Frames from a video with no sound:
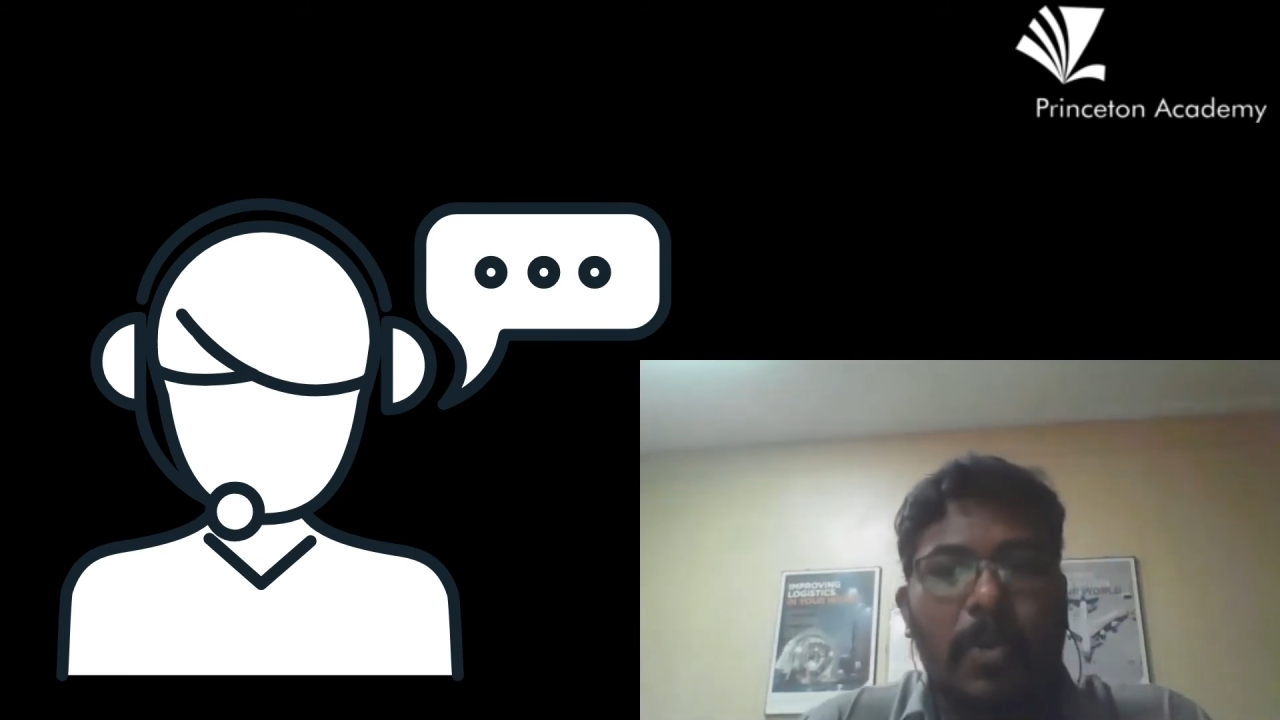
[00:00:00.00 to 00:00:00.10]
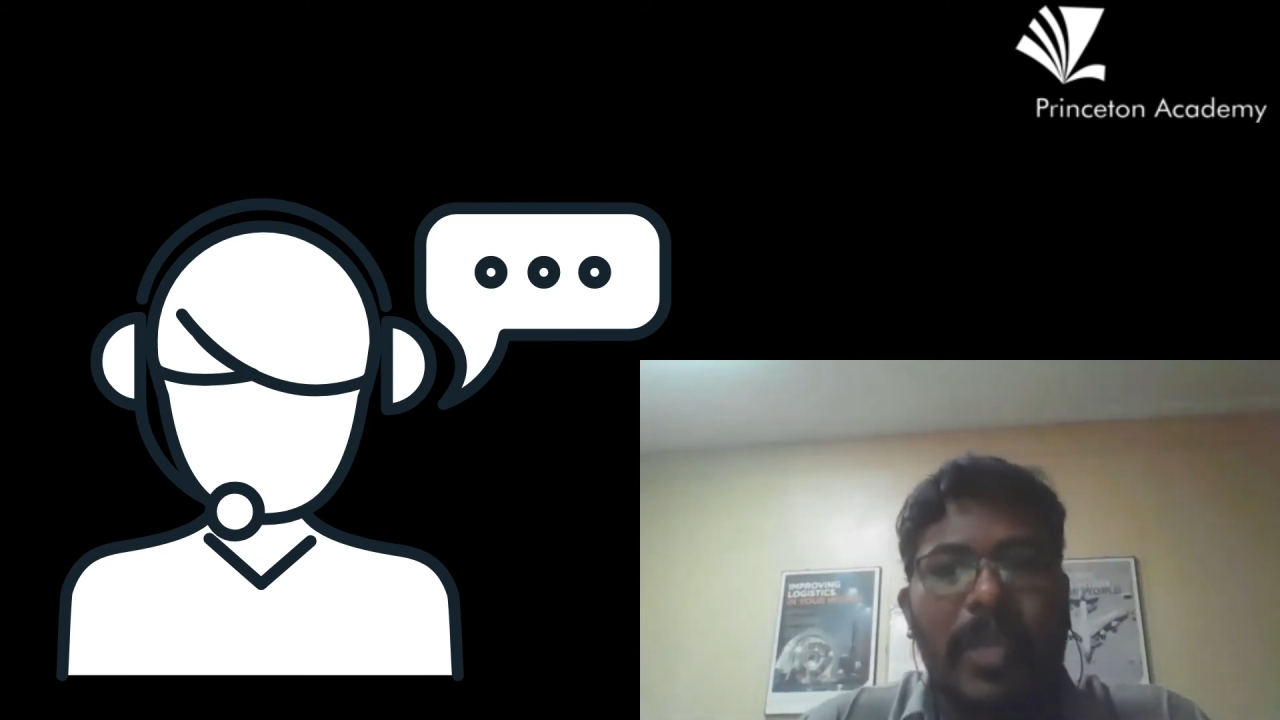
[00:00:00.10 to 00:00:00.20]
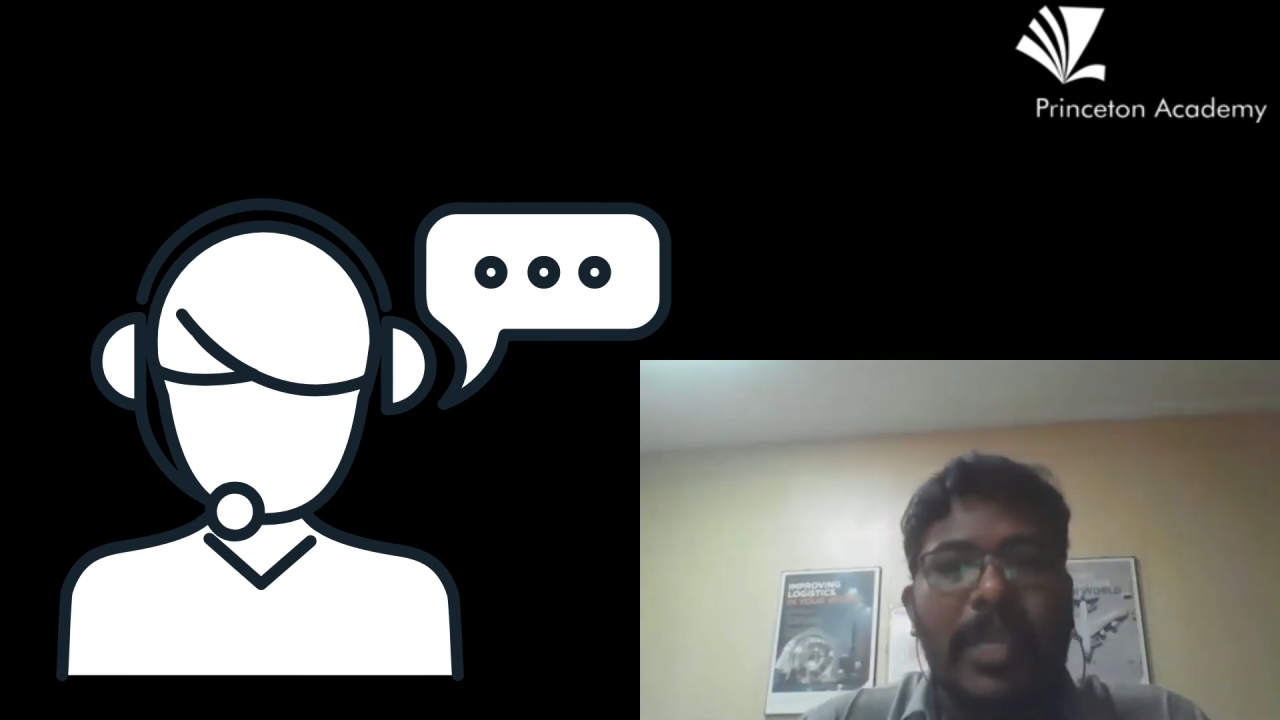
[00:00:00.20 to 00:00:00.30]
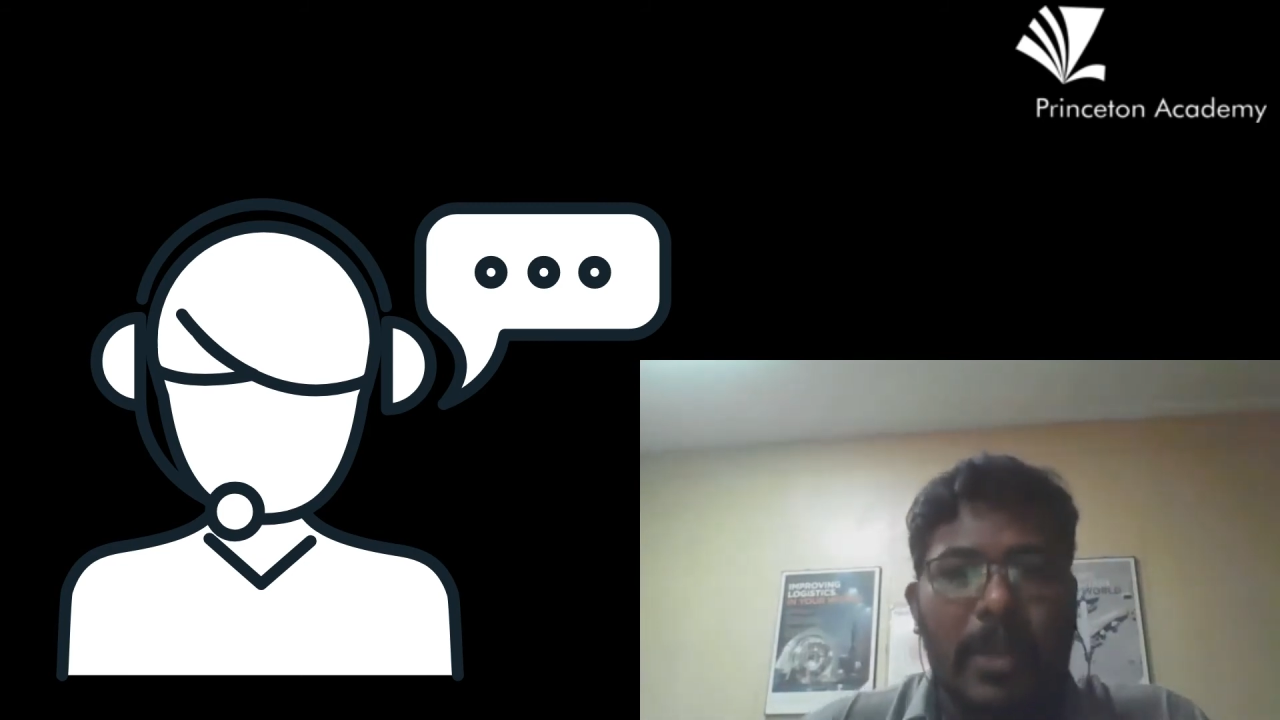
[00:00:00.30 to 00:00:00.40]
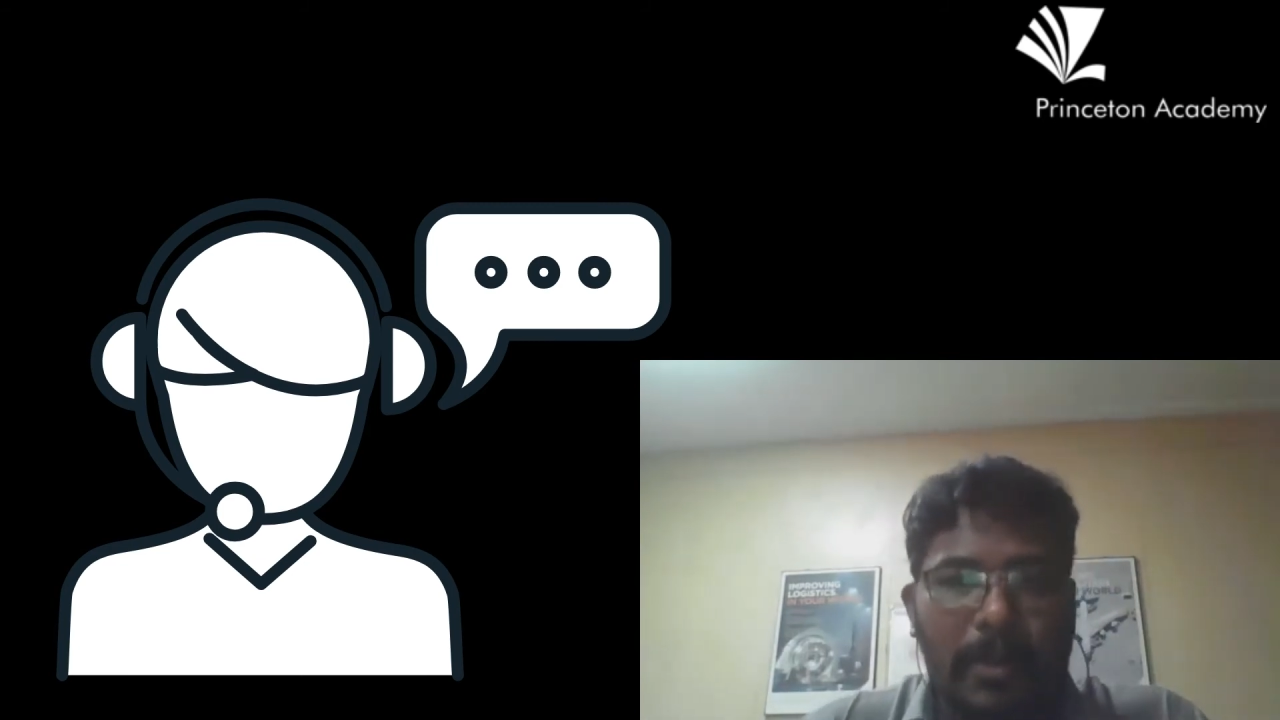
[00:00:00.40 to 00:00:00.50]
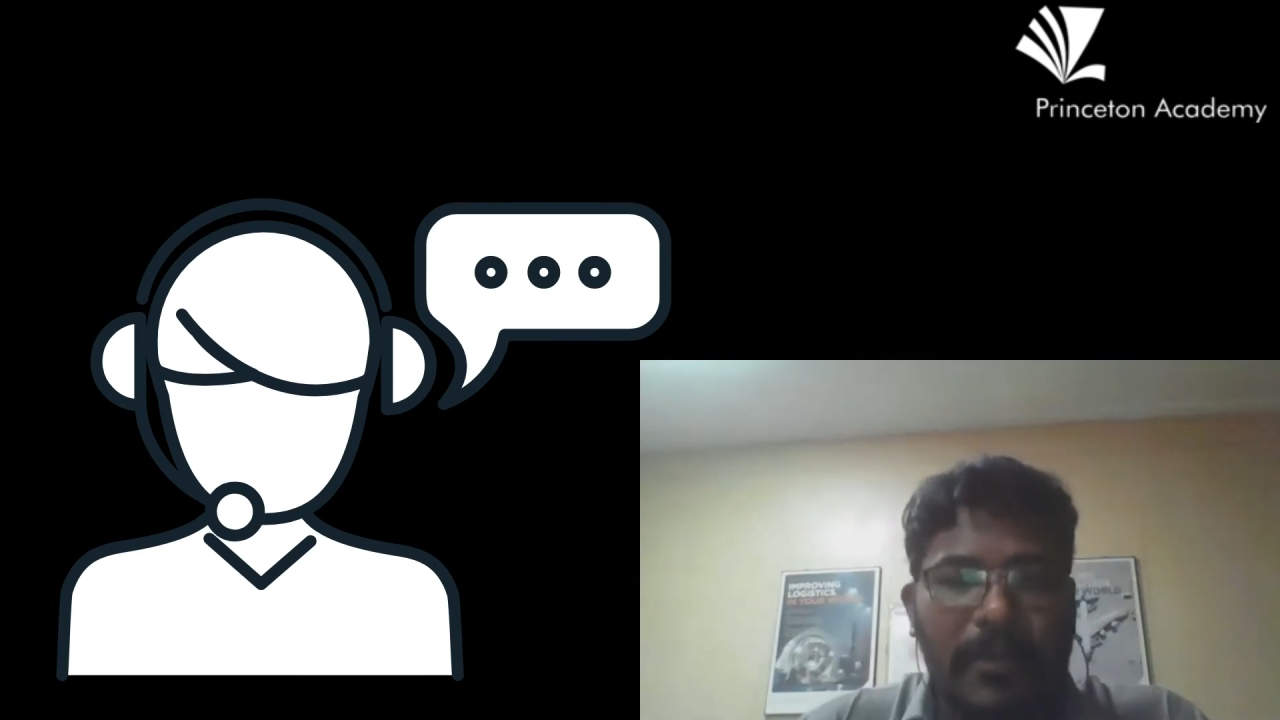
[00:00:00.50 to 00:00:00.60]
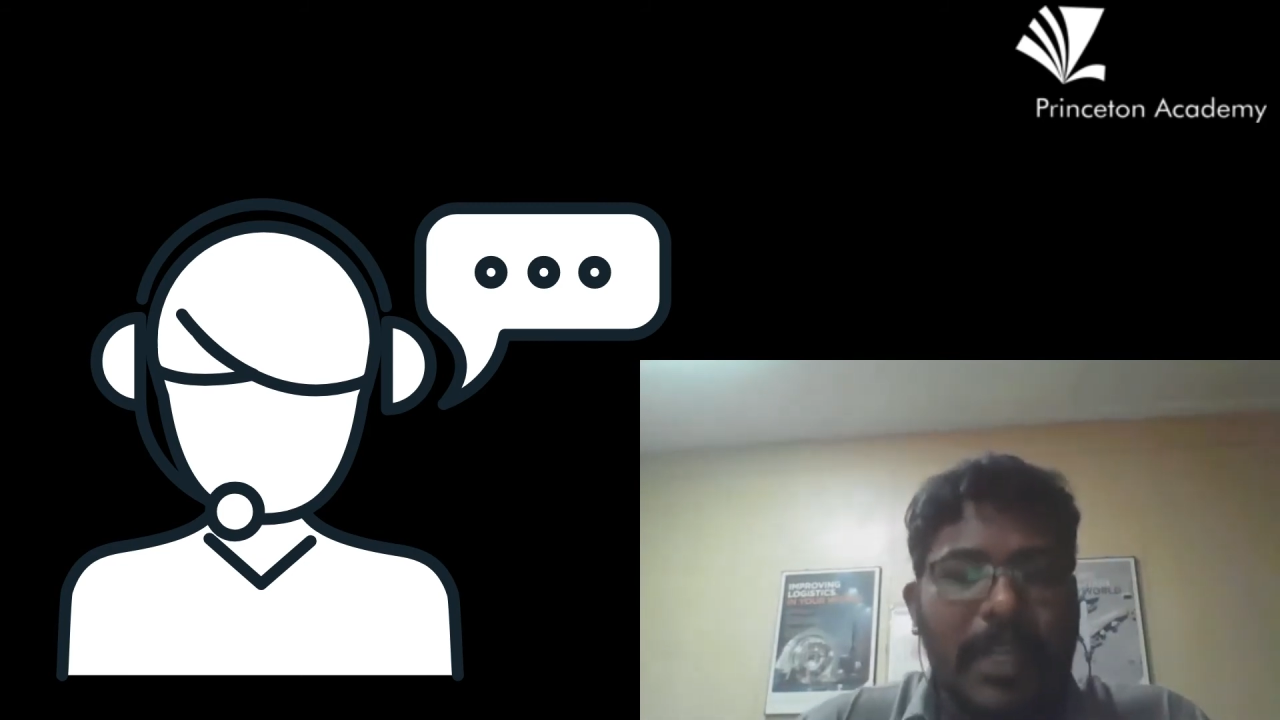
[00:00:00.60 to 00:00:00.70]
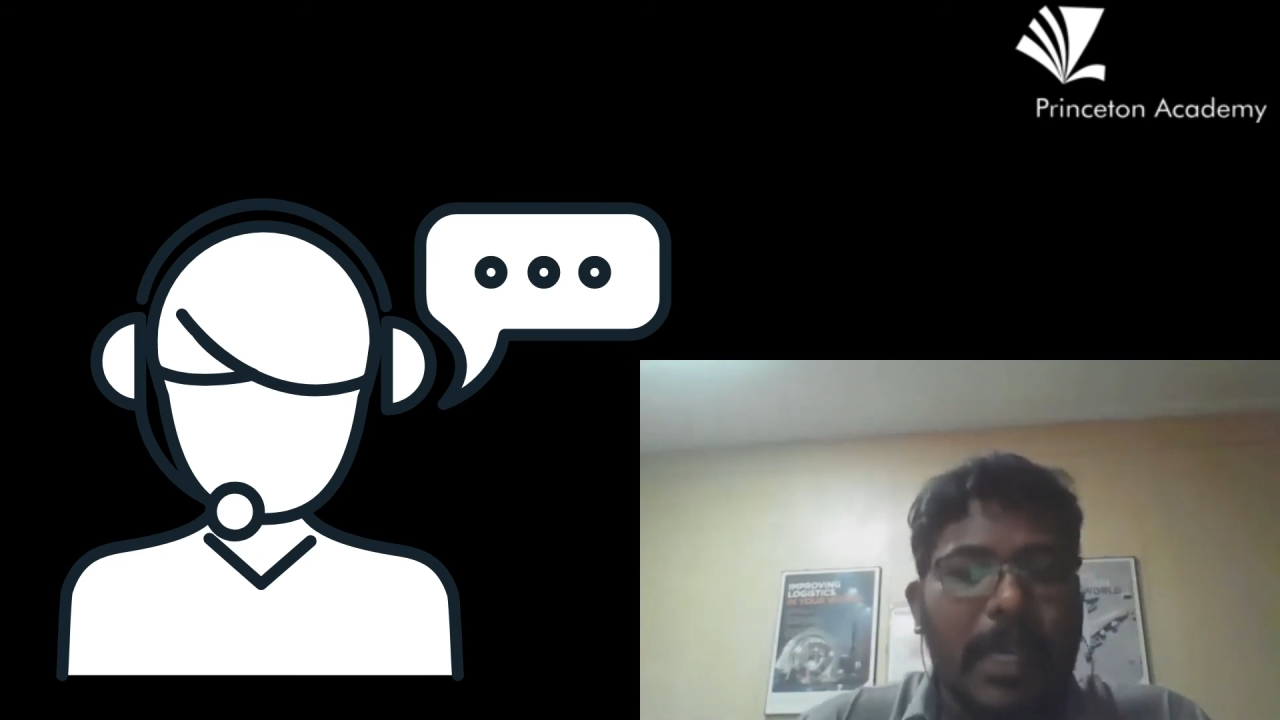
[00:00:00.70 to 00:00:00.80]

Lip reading: we